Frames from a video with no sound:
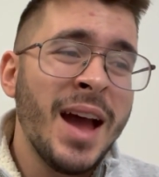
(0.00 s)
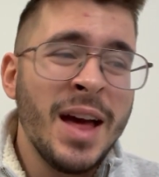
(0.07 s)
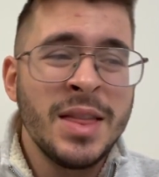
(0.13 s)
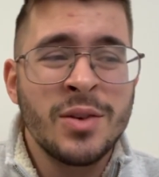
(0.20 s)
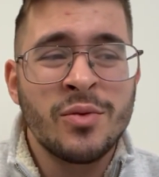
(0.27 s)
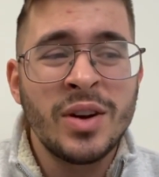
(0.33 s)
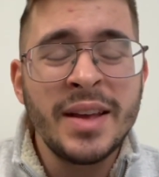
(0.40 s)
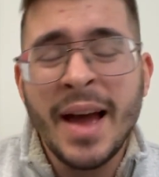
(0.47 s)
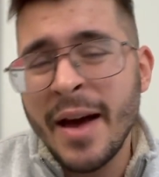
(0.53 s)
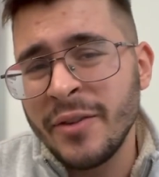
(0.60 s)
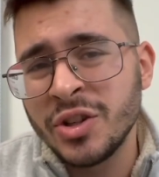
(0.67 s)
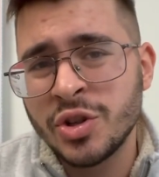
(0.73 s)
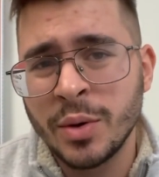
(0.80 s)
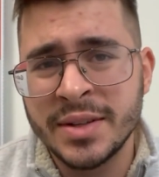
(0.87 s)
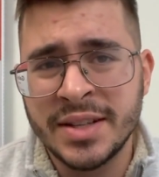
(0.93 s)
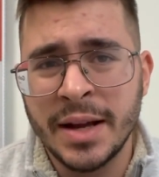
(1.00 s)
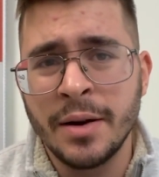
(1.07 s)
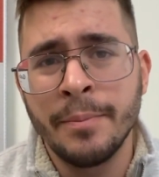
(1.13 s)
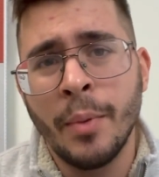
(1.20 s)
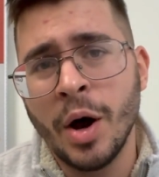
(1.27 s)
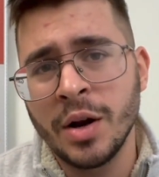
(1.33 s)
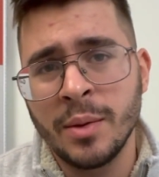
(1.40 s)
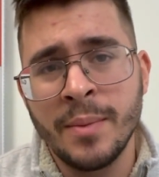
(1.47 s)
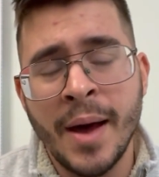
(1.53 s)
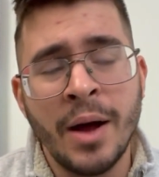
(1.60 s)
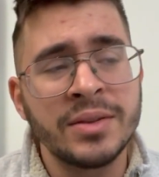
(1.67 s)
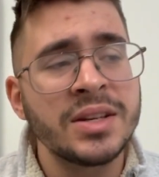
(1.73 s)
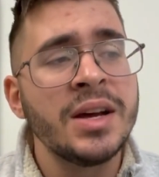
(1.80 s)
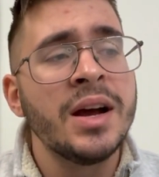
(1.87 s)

and they really haven't shown a sign of bottoming out.